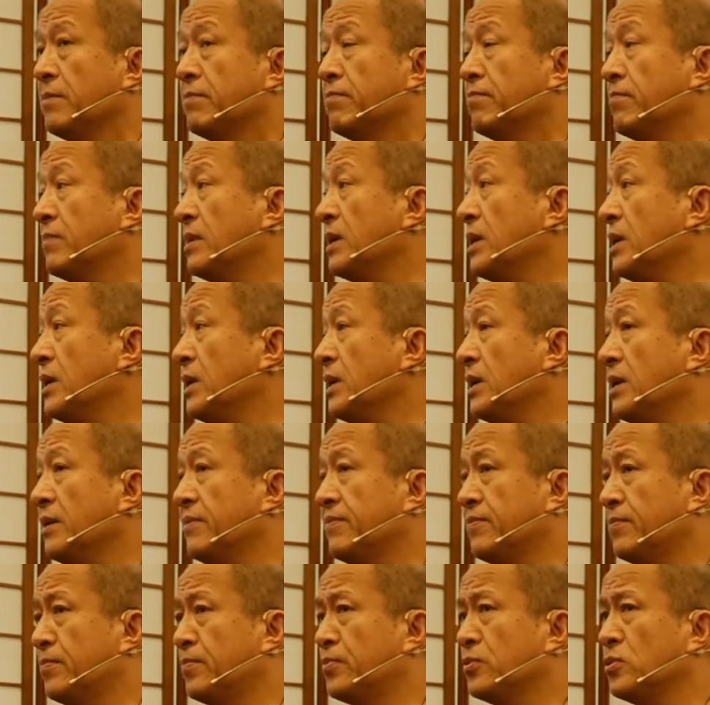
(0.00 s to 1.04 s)
may
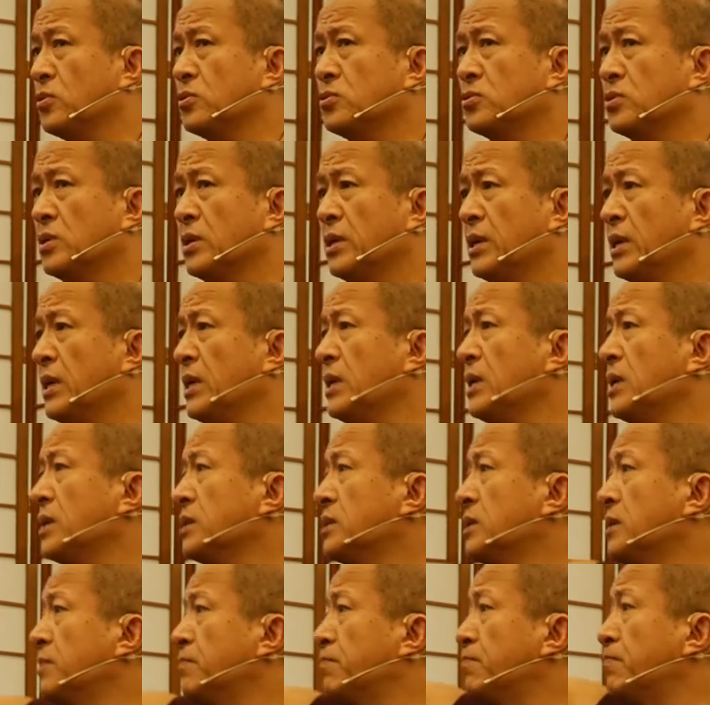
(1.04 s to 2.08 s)
have brought
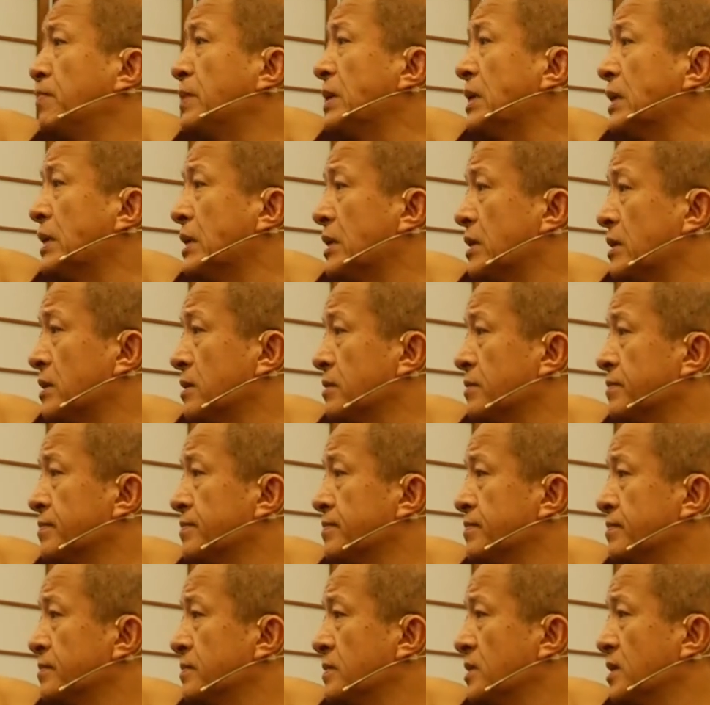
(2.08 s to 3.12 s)
another being,
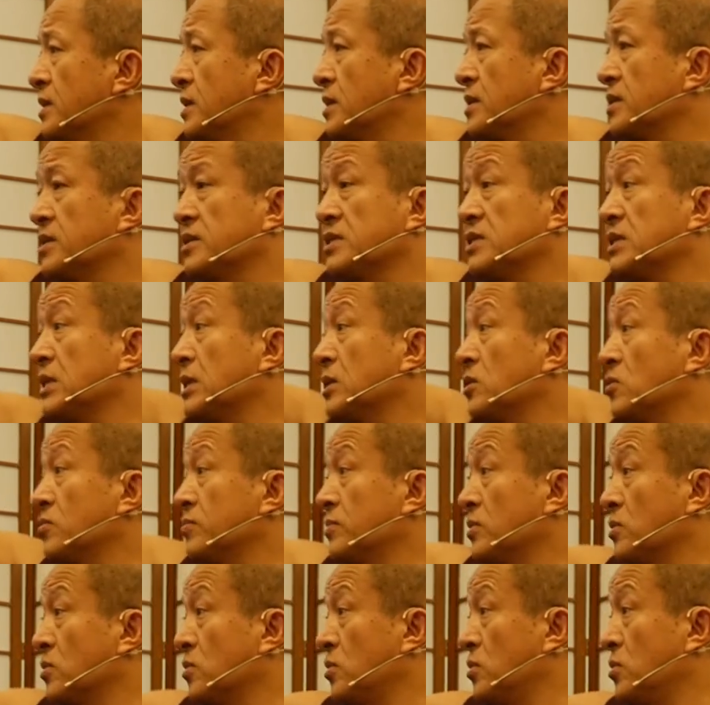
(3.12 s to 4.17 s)
like a son of
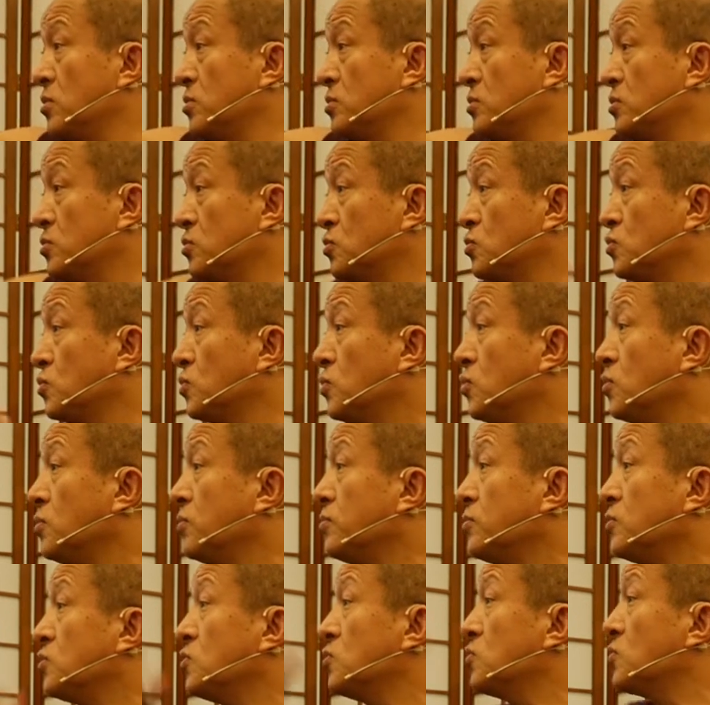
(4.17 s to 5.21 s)
the God, to
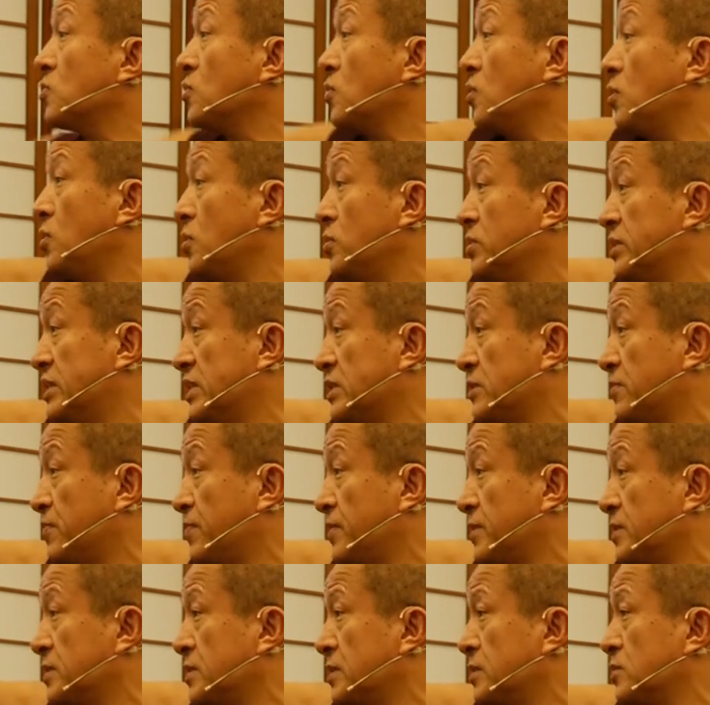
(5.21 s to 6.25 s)
whom you call this
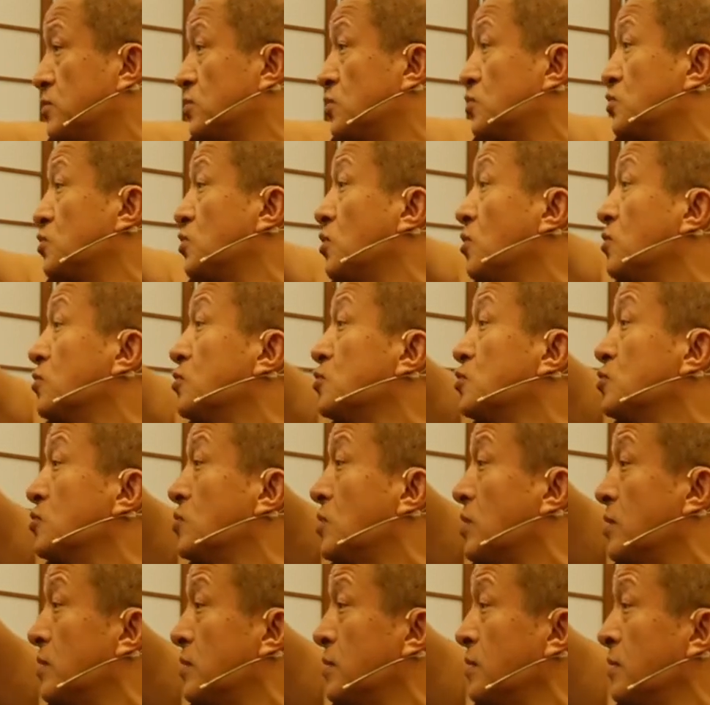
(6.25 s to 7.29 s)
person to talk to
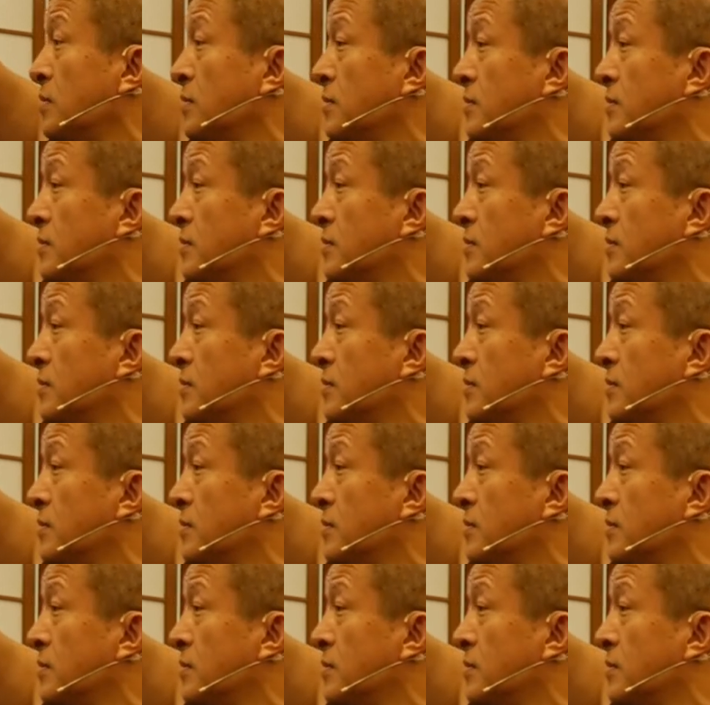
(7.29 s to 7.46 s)
the